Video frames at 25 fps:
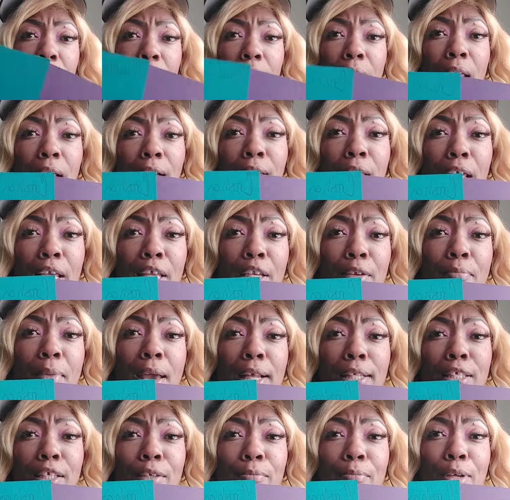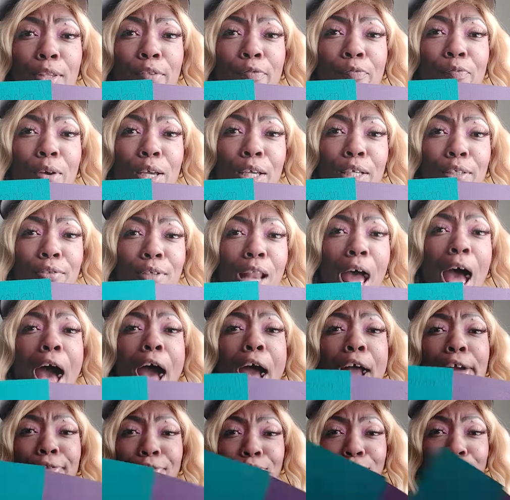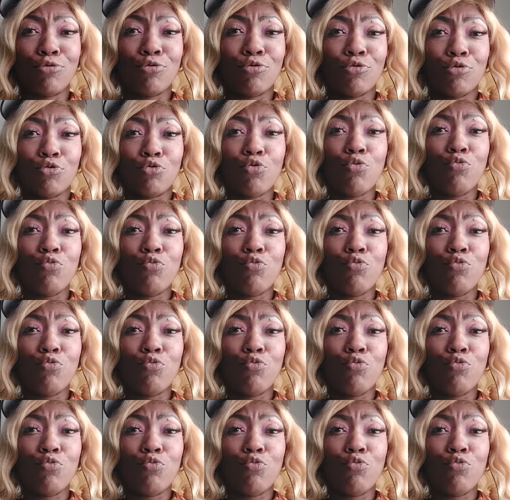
They taking it back to the motherfucking 90s and the